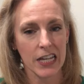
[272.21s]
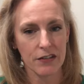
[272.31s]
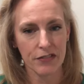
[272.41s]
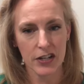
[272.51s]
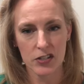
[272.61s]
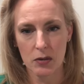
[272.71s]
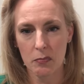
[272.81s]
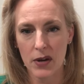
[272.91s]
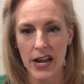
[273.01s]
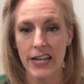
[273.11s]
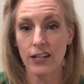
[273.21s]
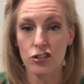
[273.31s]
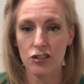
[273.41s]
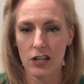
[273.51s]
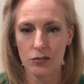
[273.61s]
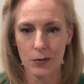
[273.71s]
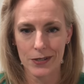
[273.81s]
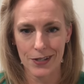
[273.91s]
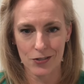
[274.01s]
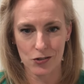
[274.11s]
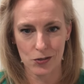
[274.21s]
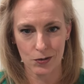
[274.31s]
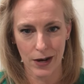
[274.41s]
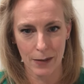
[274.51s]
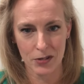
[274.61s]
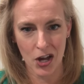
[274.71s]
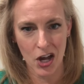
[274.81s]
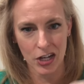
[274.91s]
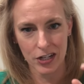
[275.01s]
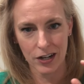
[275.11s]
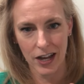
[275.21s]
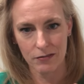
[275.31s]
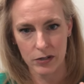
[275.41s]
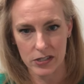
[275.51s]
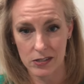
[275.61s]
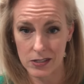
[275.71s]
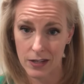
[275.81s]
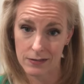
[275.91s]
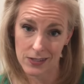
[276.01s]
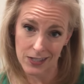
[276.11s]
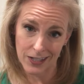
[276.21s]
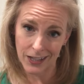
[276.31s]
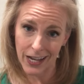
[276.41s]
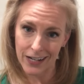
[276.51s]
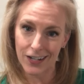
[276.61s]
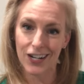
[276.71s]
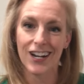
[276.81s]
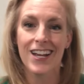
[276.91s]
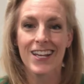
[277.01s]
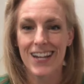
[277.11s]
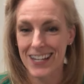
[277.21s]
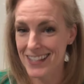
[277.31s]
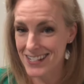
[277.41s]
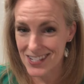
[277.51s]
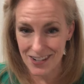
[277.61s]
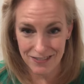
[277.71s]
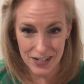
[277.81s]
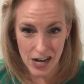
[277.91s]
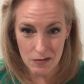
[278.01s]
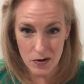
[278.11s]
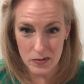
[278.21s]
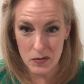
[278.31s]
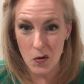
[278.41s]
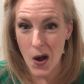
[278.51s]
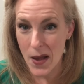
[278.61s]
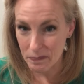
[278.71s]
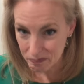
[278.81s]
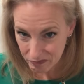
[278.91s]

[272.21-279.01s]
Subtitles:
If there's a break, your chest voice has just grabbed on, your head voice has said, see you later, and that's definitely not what we want.